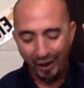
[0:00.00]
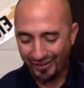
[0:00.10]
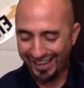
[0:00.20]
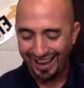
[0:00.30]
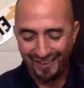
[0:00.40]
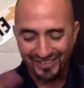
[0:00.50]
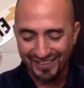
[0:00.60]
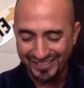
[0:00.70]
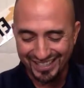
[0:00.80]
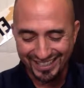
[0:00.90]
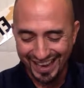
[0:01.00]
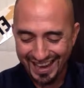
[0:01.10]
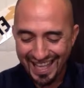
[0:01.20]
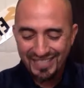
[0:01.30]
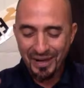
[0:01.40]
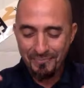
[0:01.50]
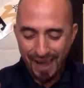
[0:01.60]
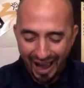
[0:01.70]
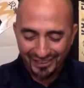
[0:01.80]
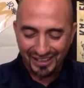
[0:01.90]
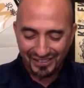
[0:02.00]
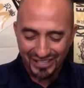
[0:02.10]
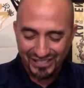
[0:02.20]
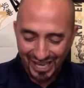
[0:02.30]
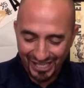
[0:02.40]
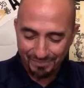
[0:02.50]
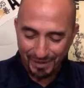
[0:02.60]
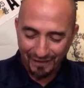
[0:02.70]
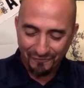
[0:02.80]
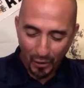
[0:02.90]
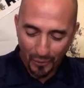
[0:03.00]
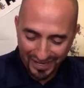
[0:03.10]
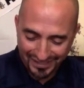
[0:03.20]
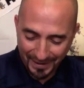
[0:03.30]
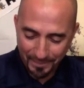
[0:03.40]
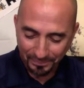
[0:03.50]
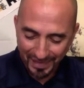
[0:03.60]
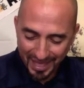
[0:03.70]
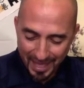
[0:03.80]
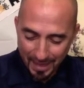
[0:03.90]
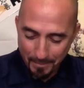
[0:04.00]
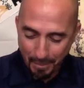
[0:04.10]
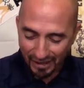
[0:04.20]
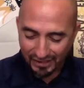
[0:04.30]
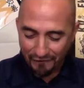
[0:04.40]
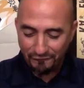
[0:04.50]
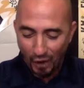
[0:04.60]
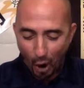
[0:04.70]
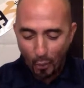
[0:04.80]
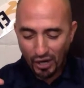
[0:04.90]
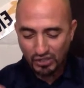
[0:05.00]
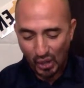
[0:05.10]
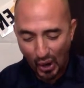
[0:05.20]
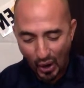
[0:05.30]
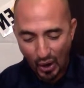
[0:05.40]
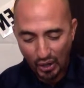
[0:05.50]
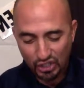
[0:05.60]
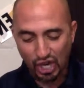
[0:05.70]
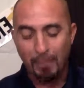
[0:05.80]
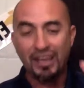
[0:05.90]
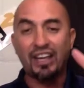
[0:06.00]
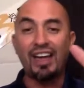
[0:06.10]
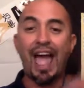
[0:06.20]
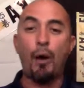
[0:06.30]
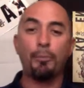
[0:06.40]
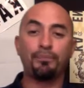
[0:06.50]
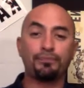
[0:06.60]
oh yeah, I'm giving it to you again. The mouth of the just bringeth forth wisdom, but the forward tongue shall be cut out.